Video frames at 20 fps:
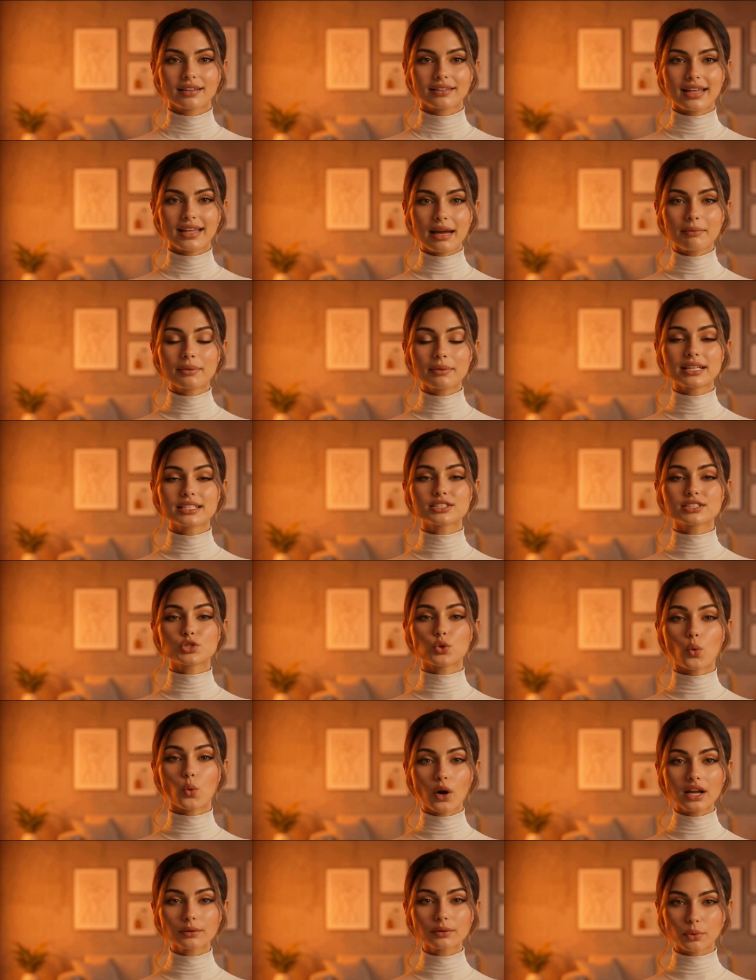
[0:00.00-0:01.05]
That means
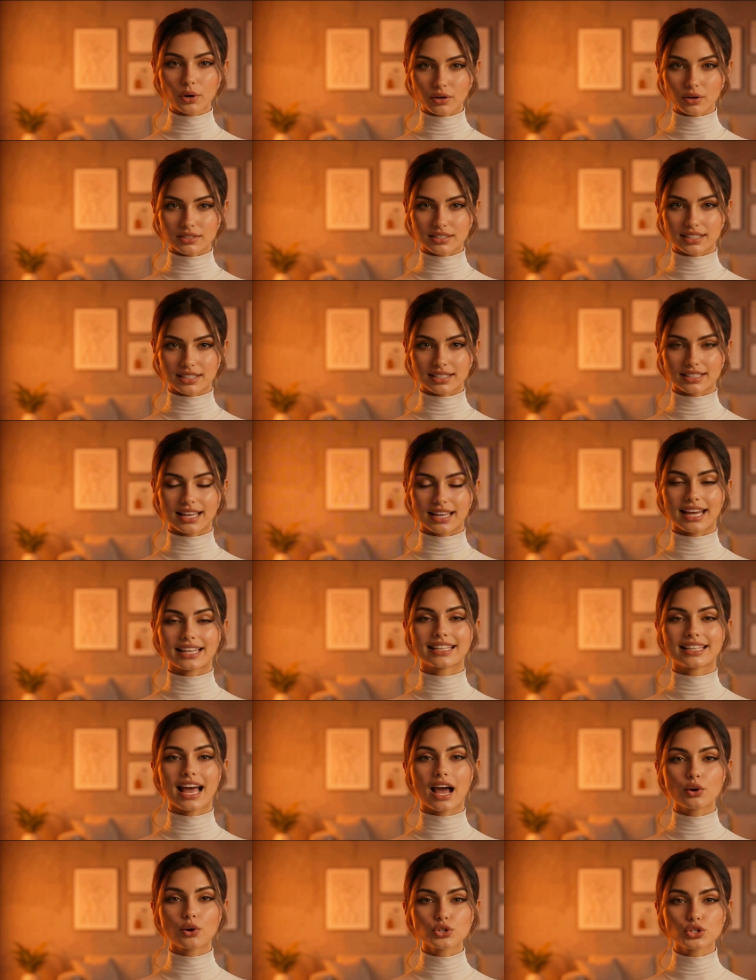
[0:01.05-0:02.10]
one person
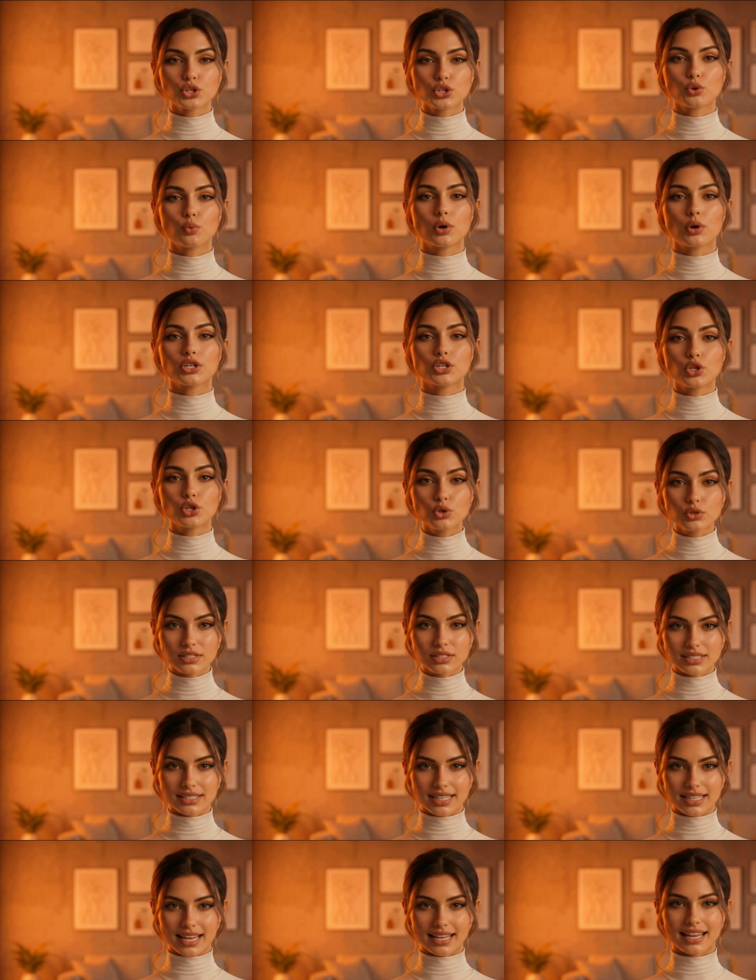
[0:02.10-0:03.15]
can now do what
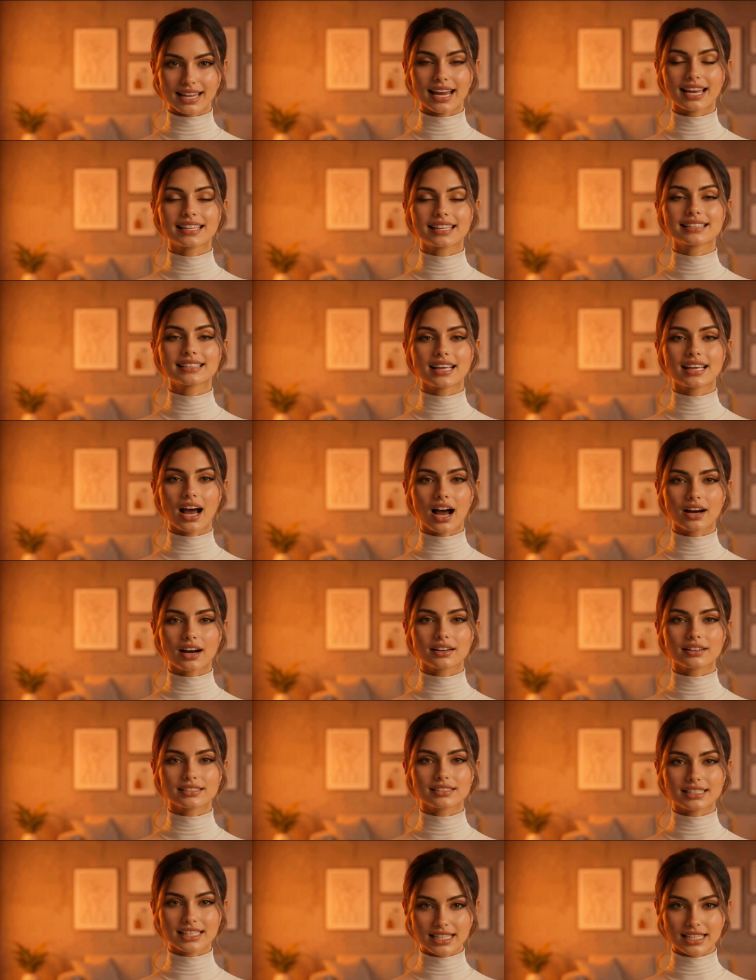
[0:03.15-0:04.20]
used to take an
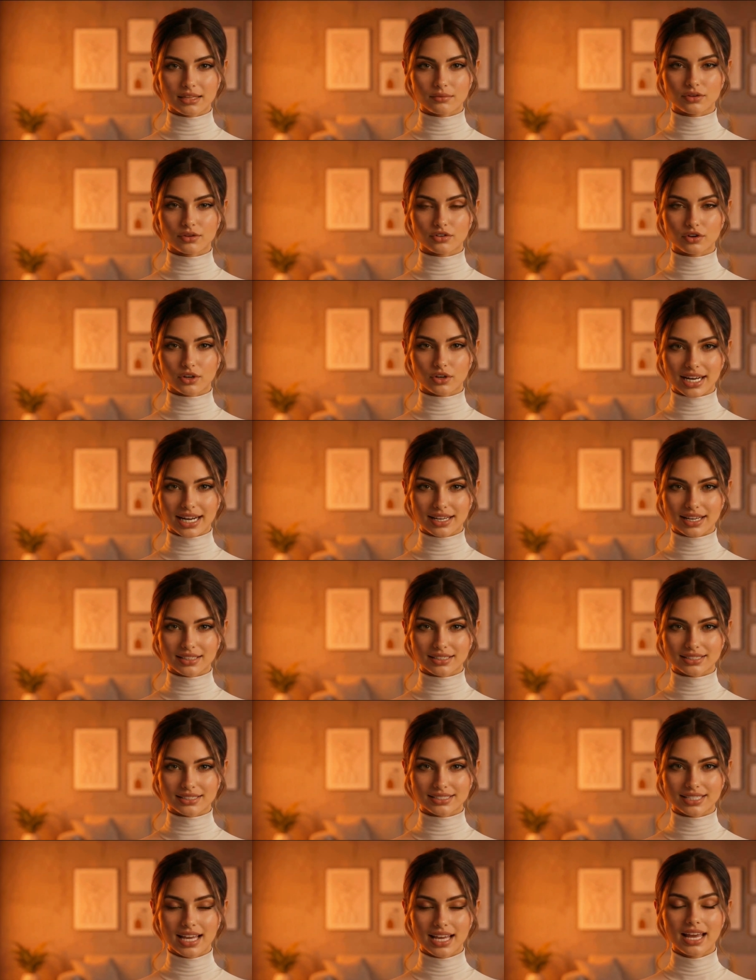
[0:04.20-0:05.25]
entire team of
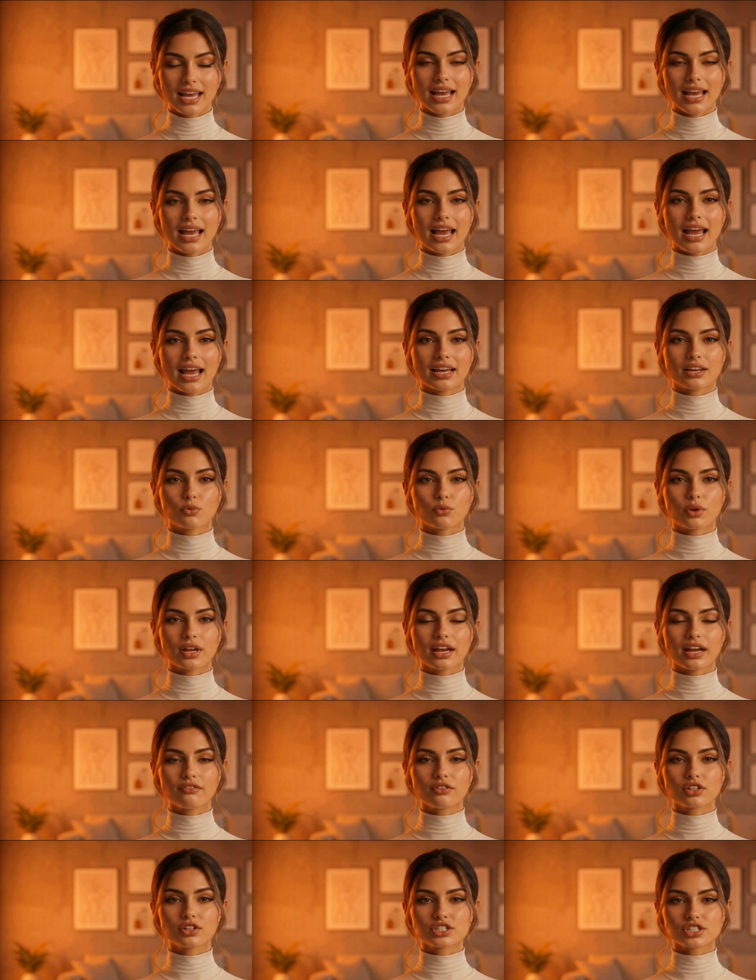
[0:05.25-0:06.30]
creators. And
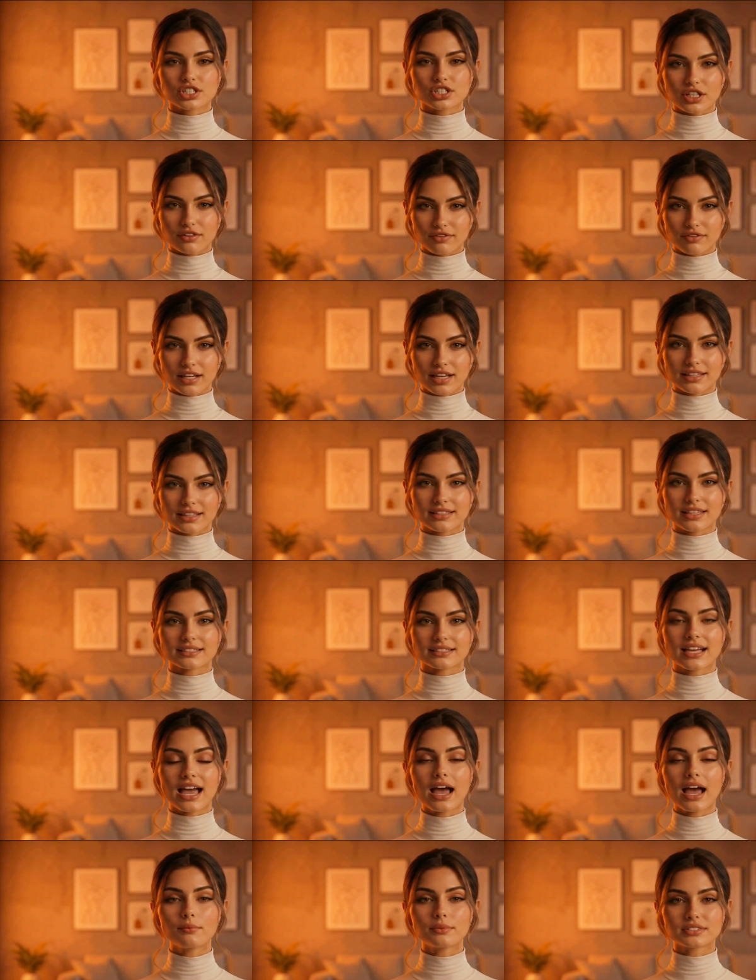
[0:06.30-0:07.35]
whenever a shift like
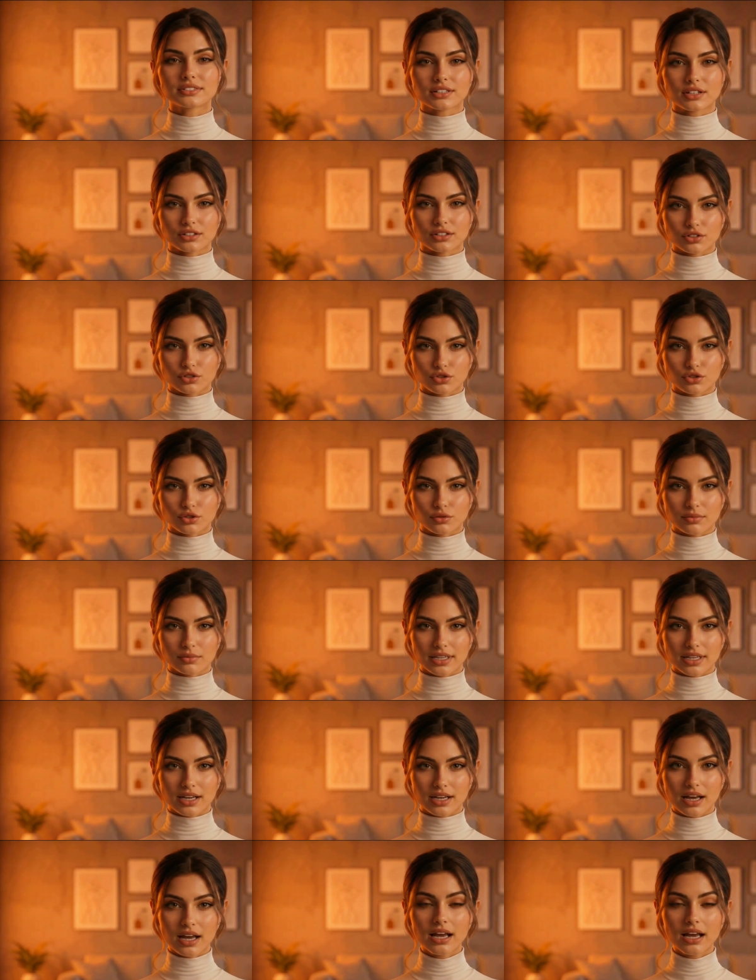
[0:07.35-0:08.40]
this happens on social
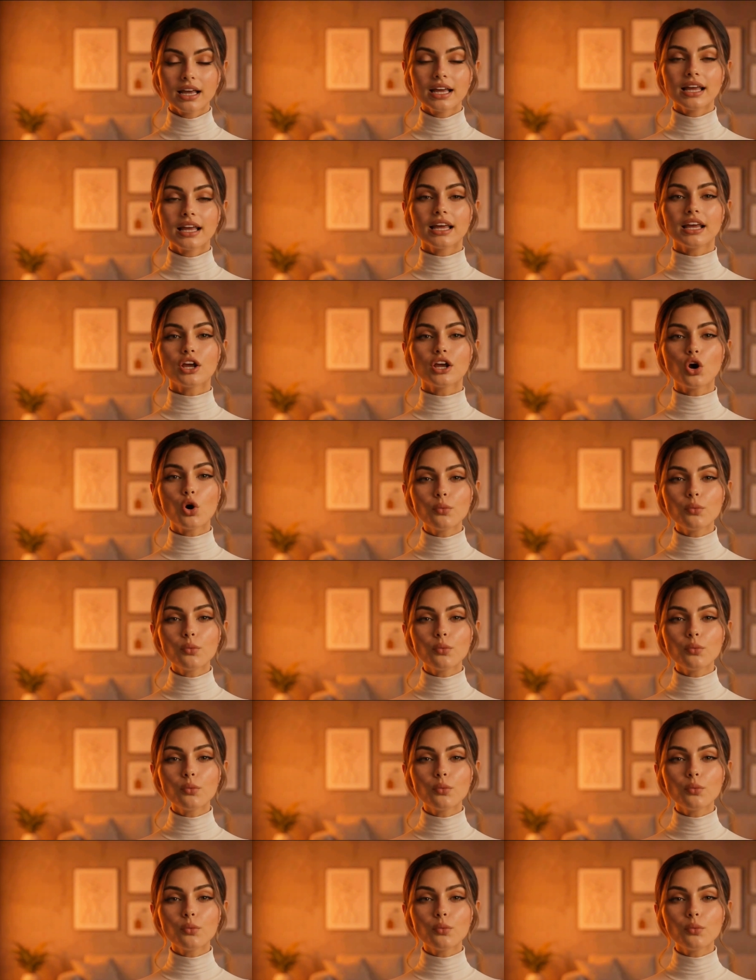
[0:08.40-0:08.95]
media, it